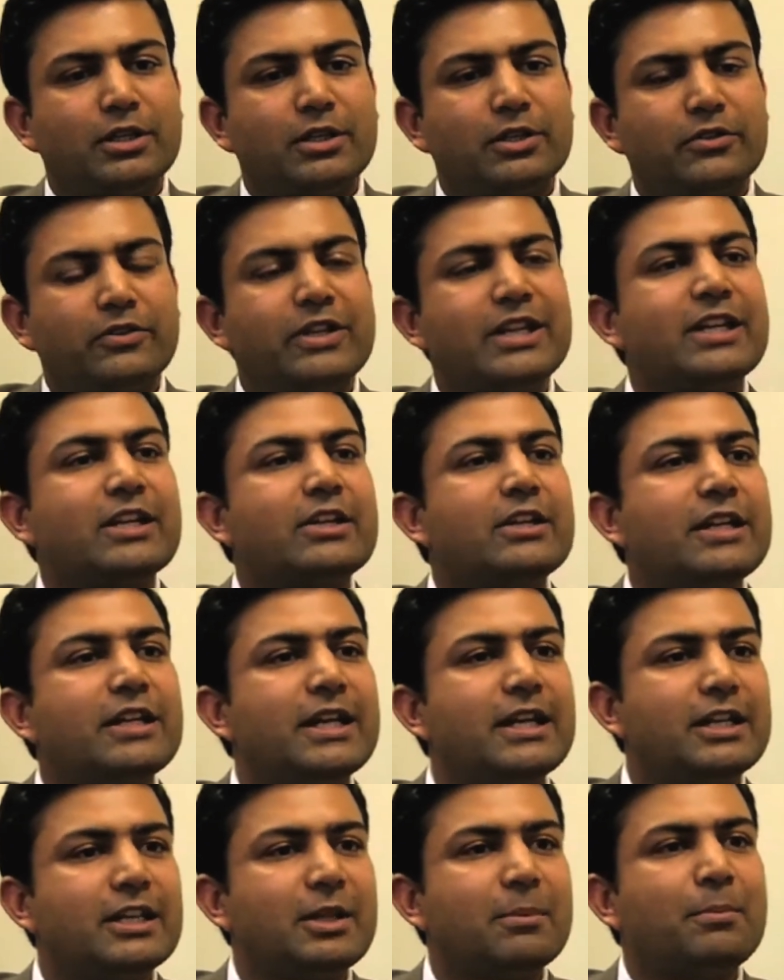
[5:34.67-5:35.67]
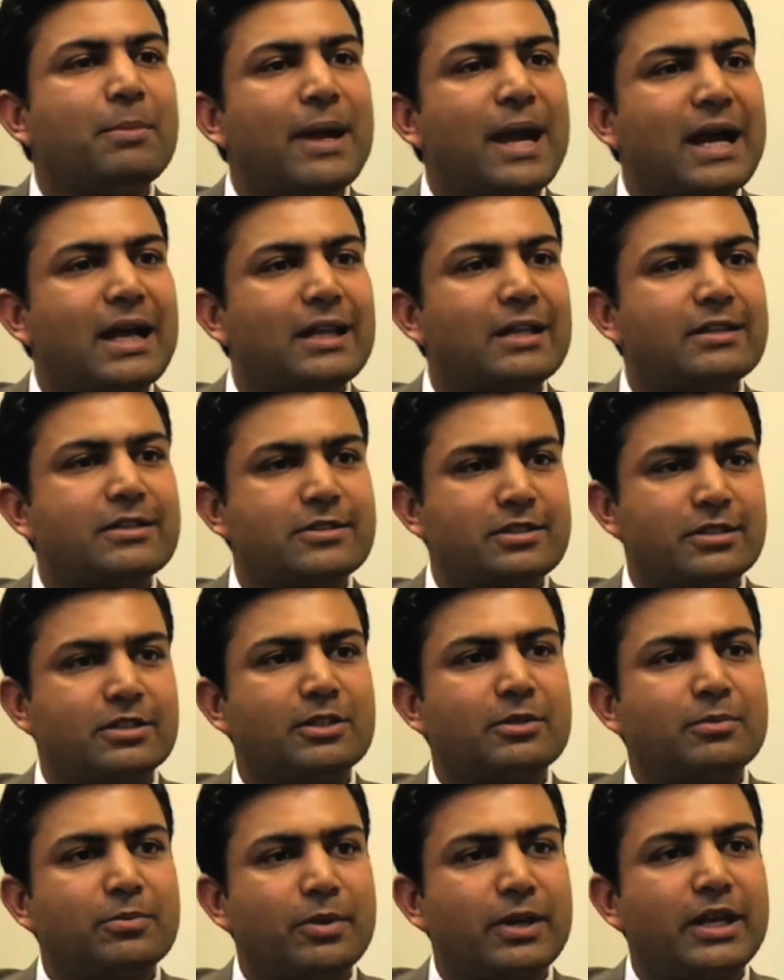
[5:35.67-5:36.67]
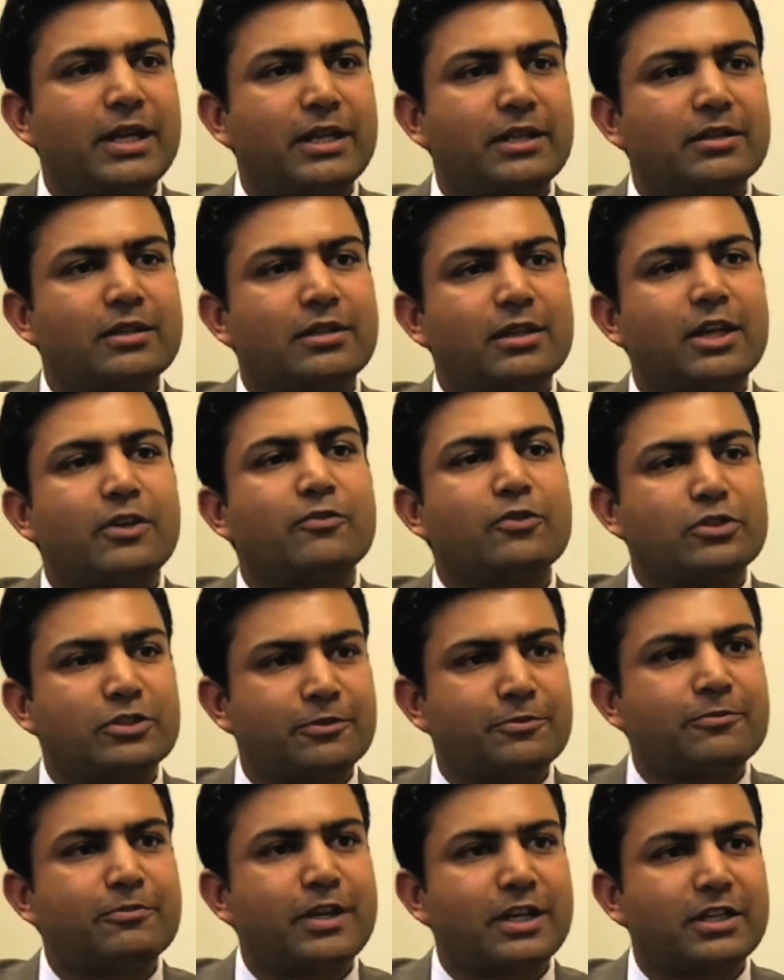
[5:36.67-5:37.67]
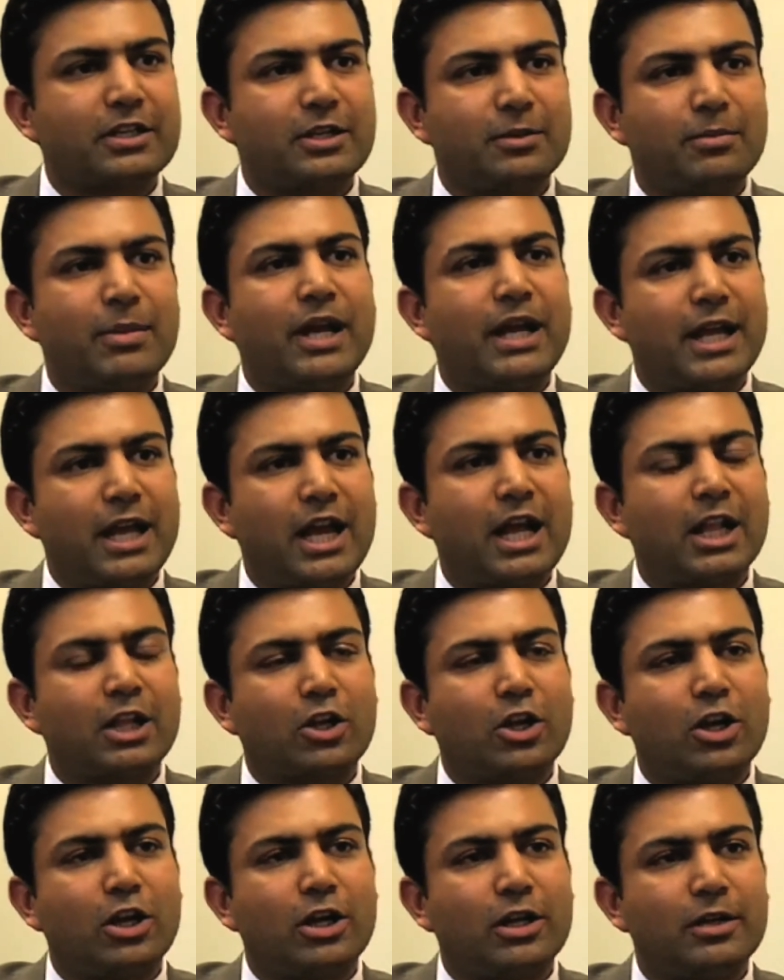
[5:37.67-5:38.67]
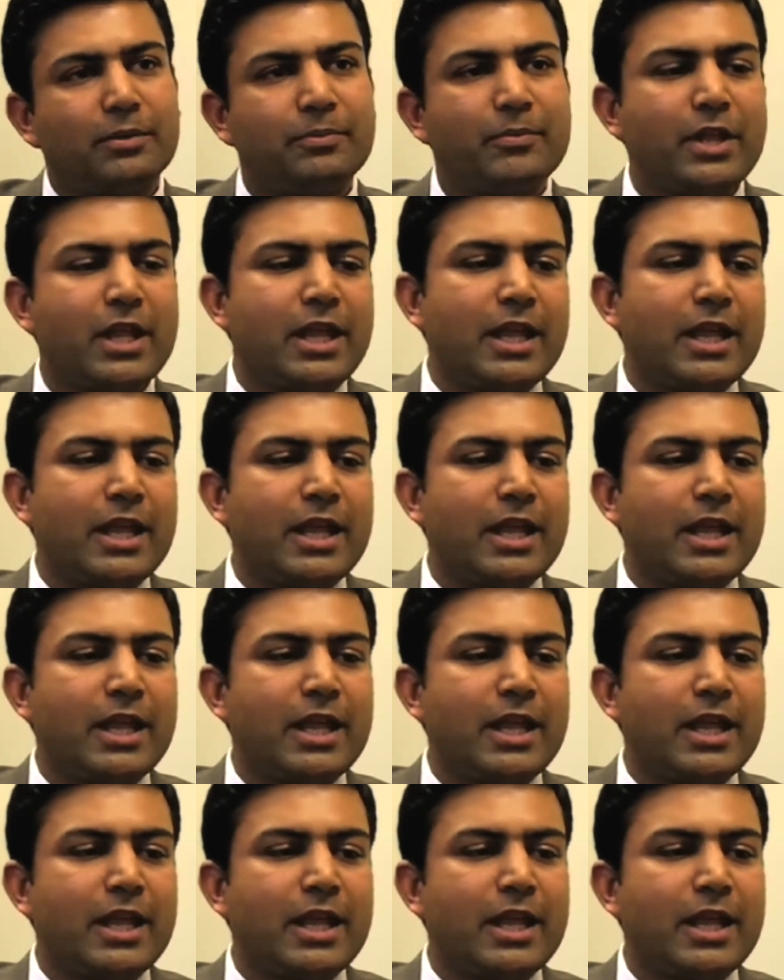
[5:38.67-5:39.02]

recreate the balance in the brain that was affected by alcohol.